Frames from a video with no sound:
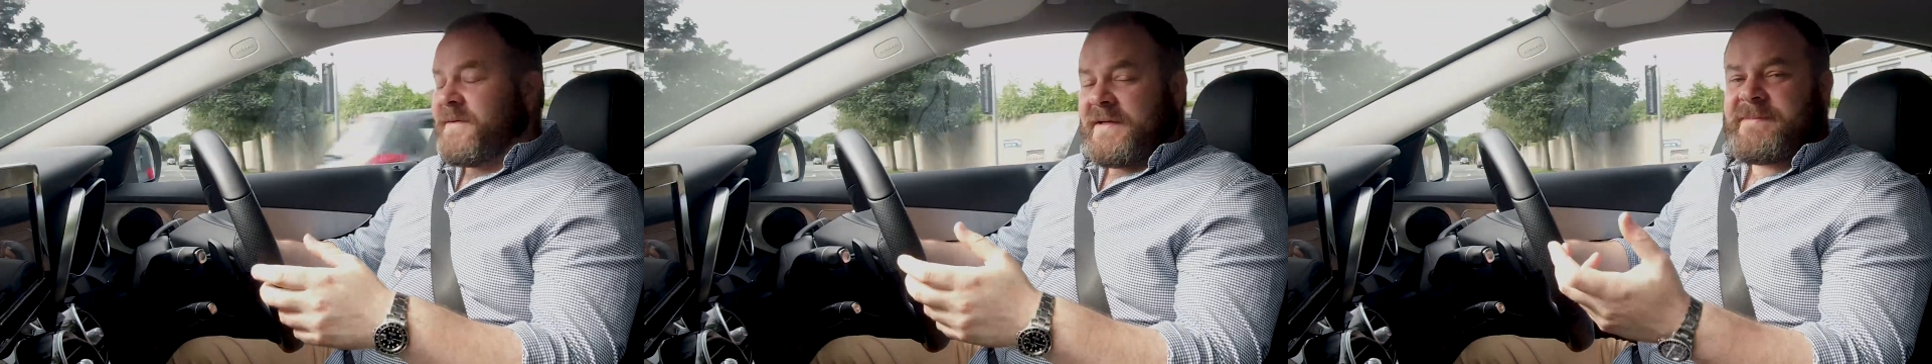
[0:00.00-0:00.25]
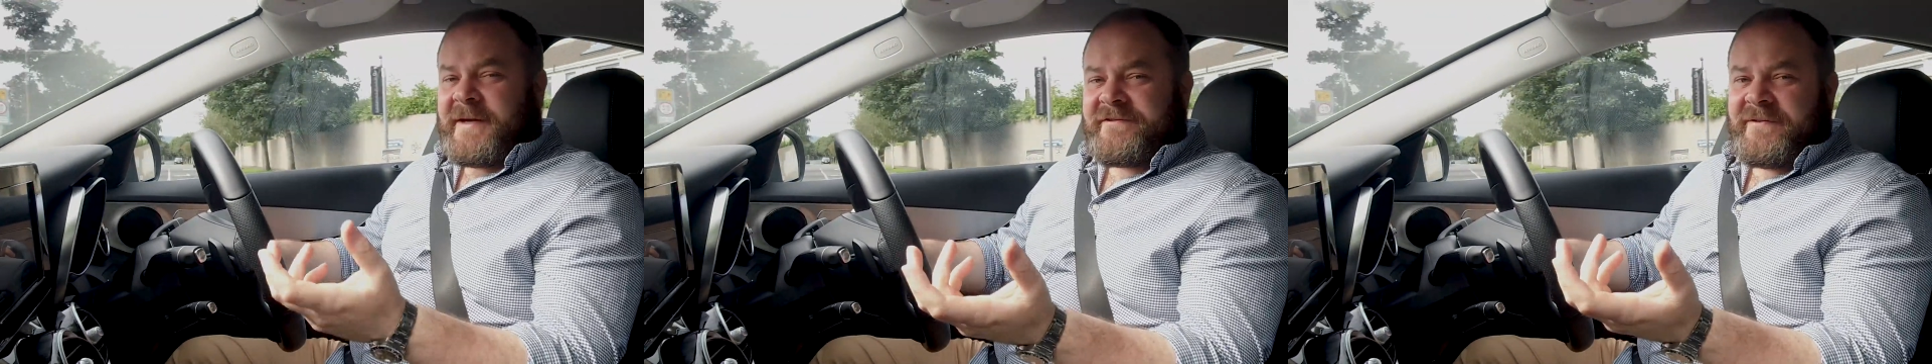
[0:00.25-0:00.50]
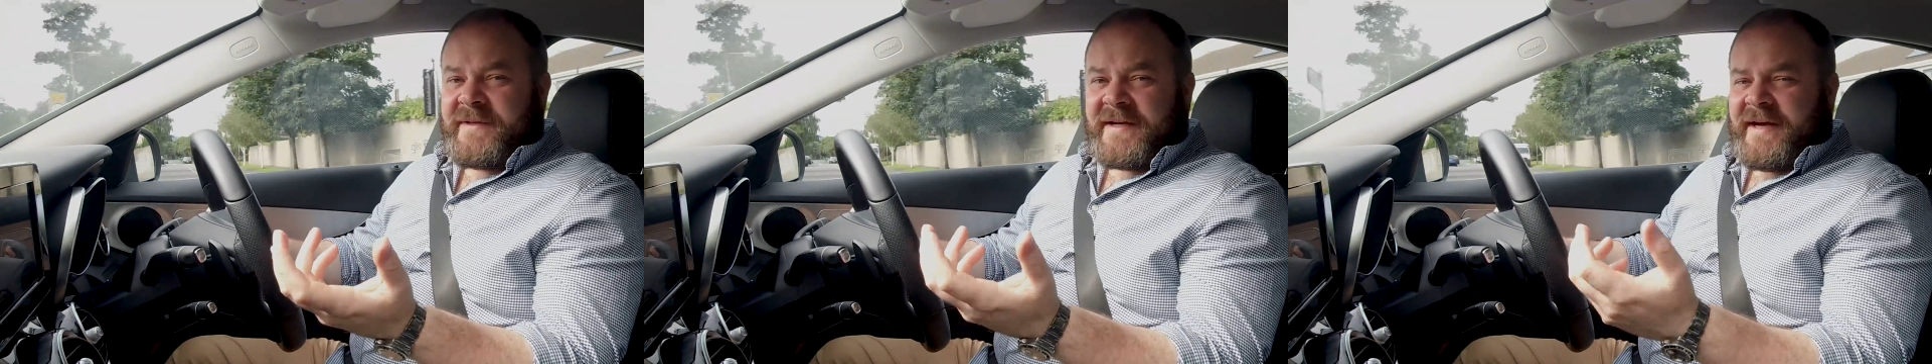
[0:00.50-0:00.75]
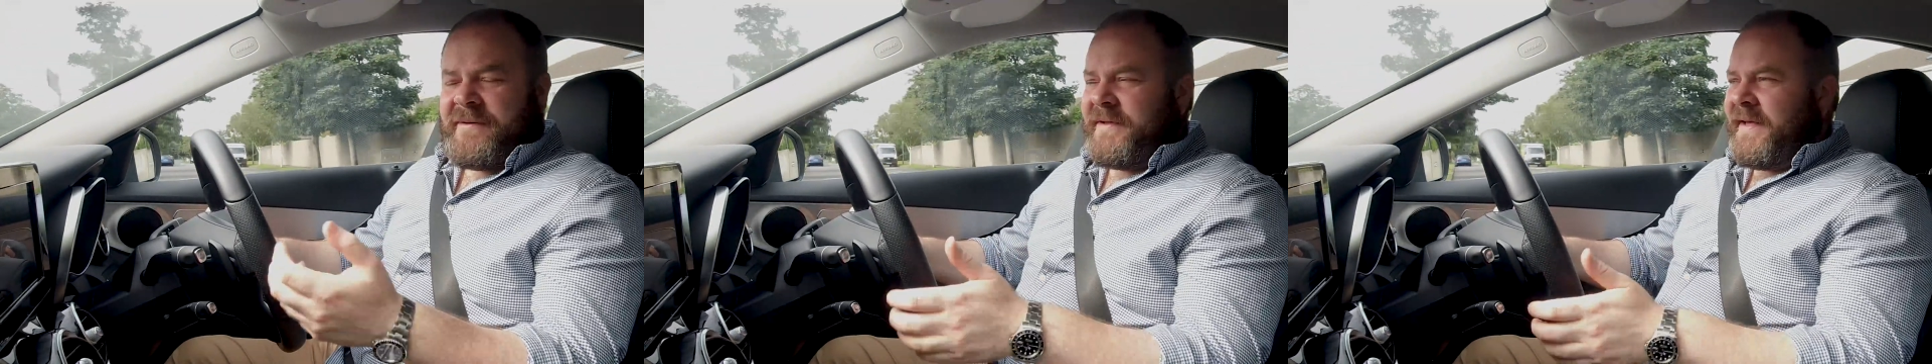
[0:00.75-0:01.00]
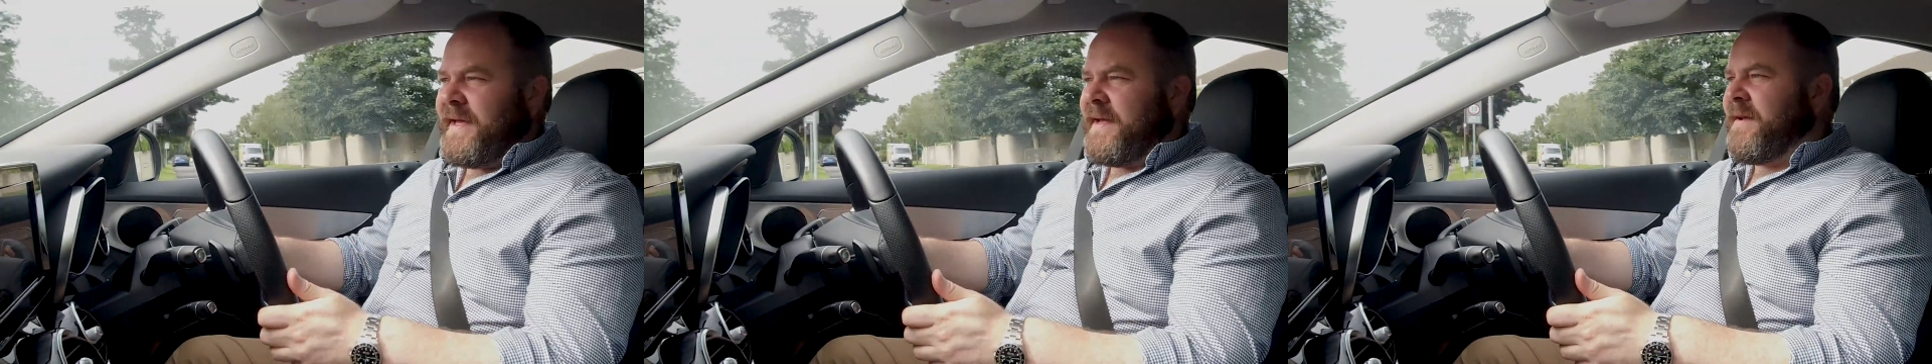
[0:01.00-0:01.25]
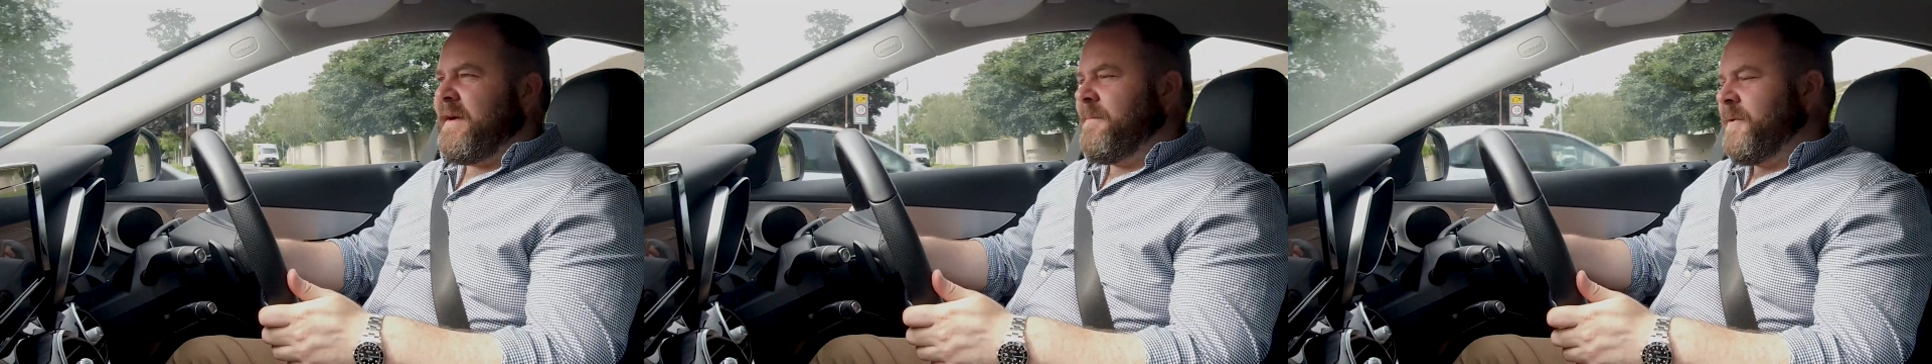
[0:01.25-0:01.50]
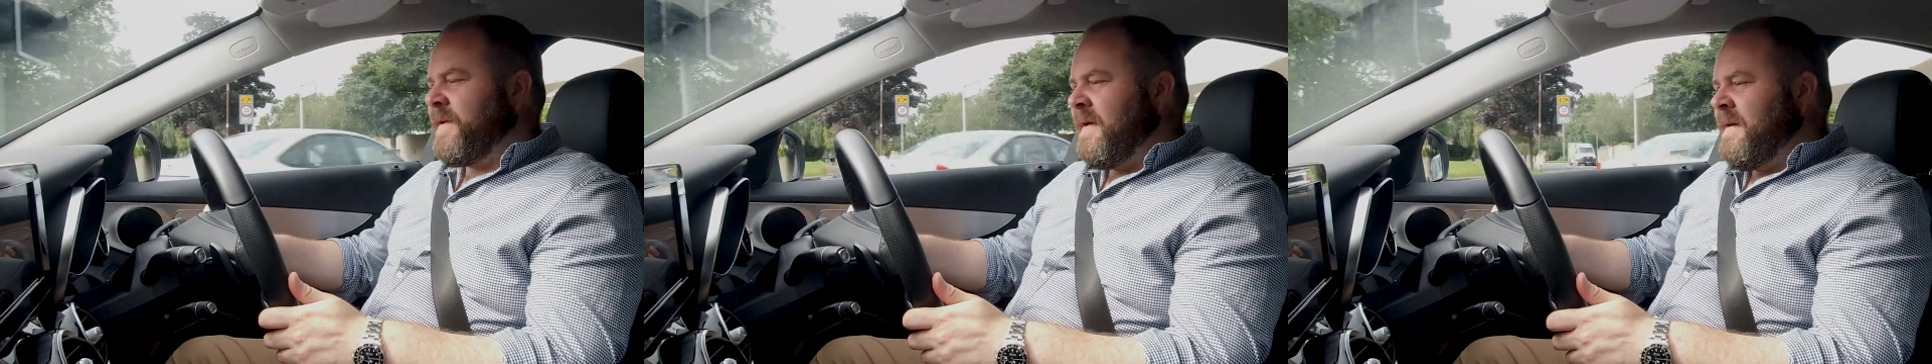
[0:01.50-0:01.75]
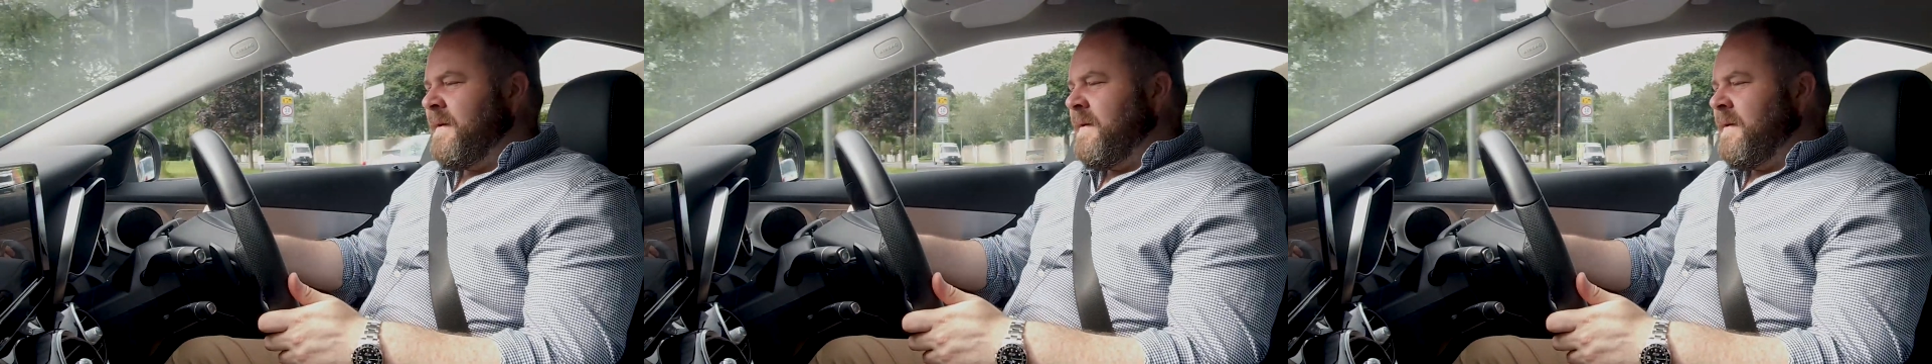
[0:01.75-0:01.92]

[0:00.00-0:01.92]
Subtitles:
to expect from the car when you get here. But